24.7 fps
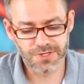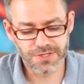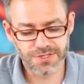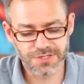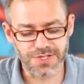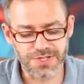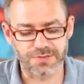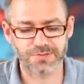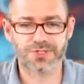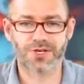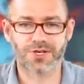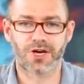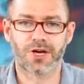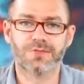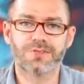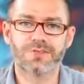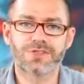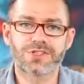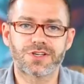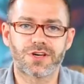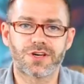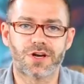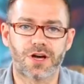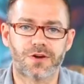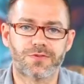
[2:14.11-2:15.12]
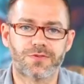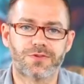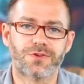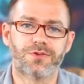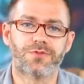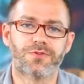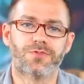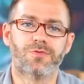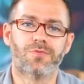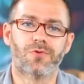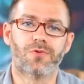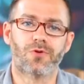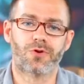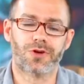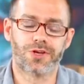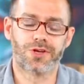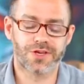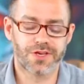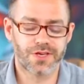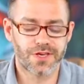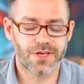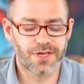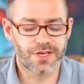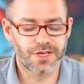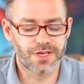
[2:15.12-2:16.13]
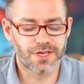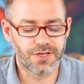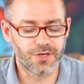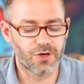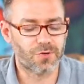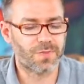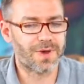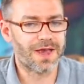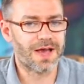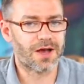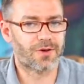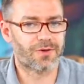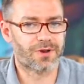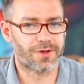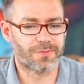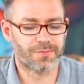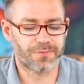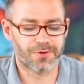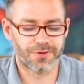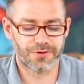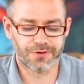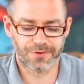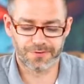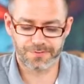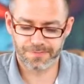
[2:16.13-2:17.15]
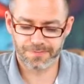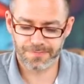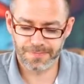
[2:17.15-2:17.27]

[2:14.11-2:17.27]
Sometimes, after you've deployed, you'll be outnumbered.